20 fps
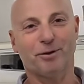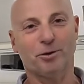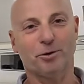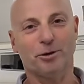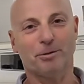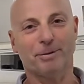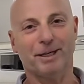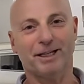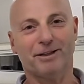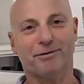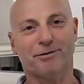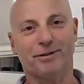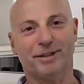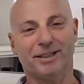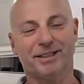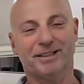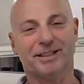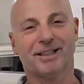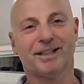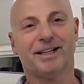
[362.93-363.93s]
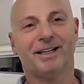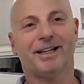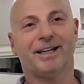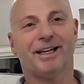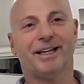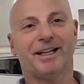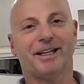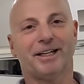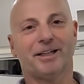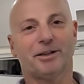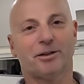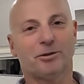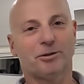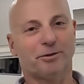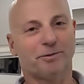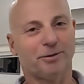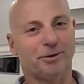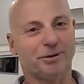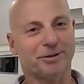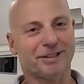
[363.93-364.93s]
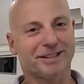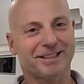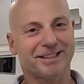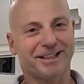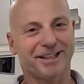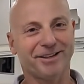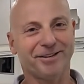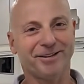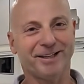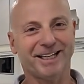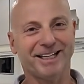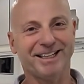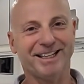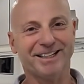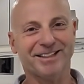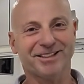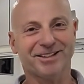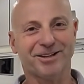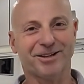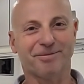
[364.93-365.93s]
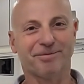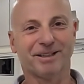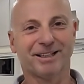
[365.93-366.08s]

automatic fridge, and I look forward to seeing you again next time.